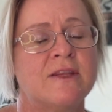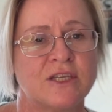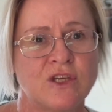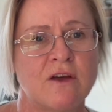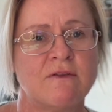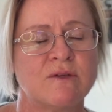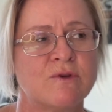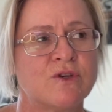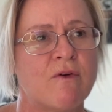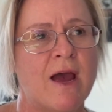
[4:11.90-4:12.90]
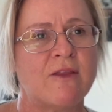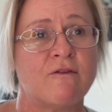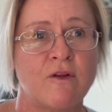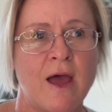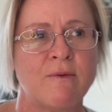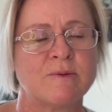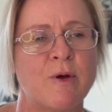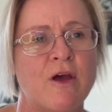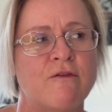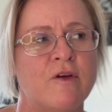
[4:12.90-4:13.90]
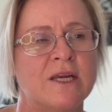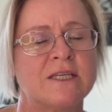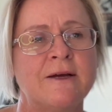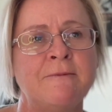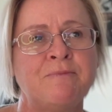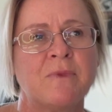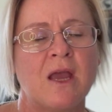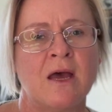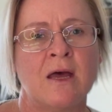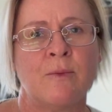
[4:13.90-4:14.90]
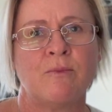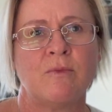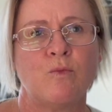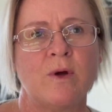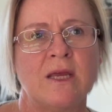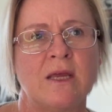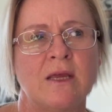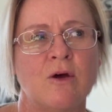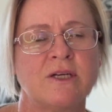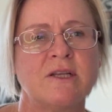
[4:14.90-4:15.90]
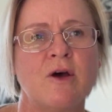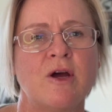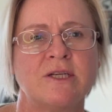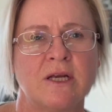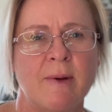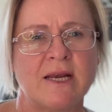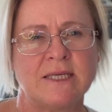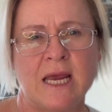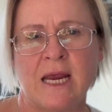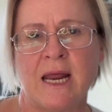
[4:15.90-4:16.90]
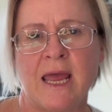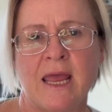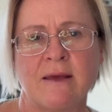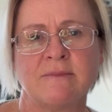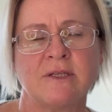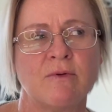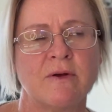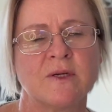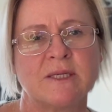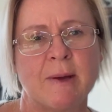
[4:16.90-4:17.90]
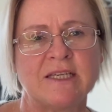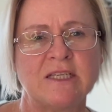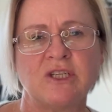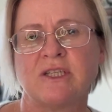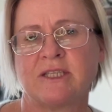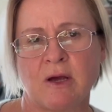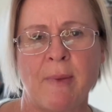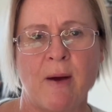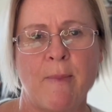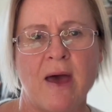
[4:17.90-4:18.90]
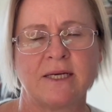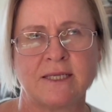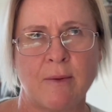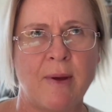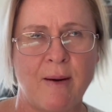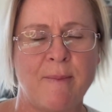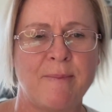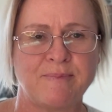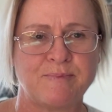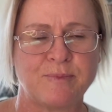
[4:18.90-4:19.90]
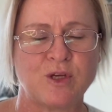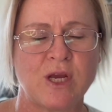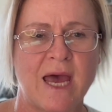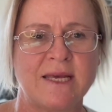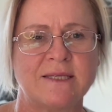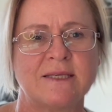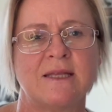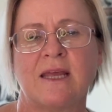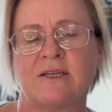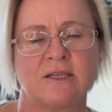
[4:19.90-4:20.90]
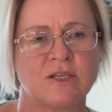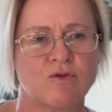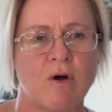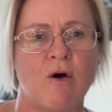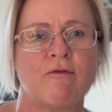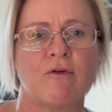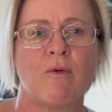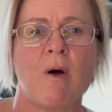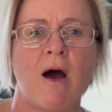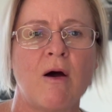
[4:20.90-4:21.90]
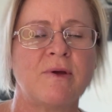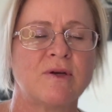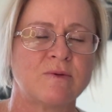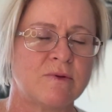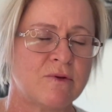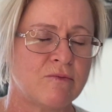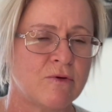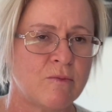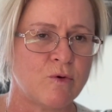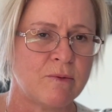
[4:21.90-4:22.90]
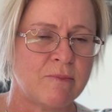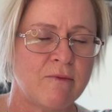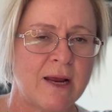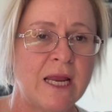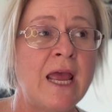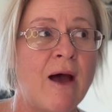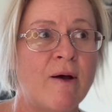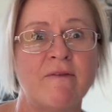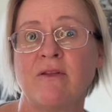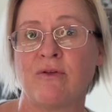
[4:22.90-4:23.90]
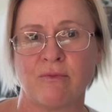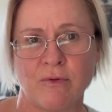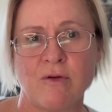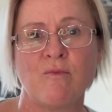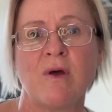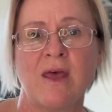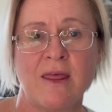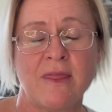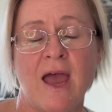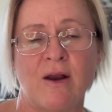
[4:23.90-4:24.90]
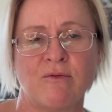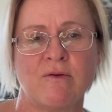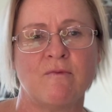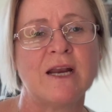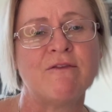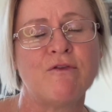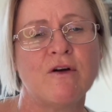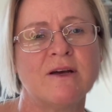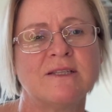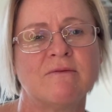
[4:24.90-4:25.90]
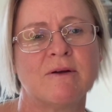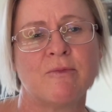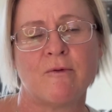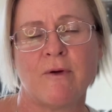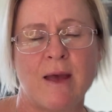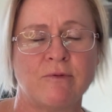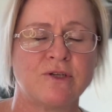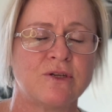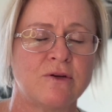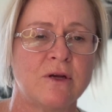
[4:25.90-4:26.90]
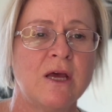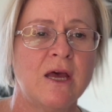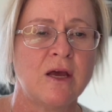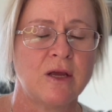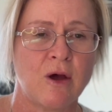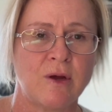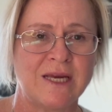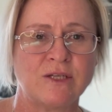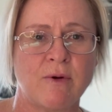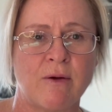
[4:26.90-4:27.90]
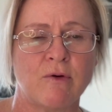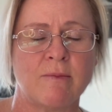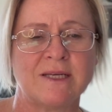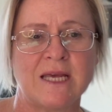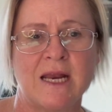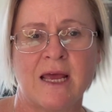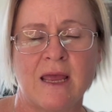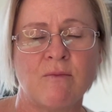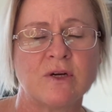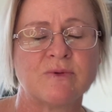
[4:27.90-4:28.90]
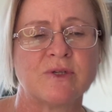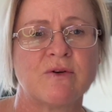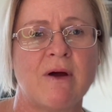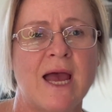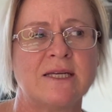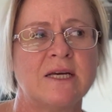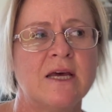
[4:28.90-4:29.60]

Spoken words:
The service was great. The flight was perfect. We got to the hotel about 10 a.m., so we were expecting to just dump our suitcases and then just stroll for a while because the room wouldn't be ready. However, they had a room ready for us, so we were able to go into our room at 10 a.m., which was great.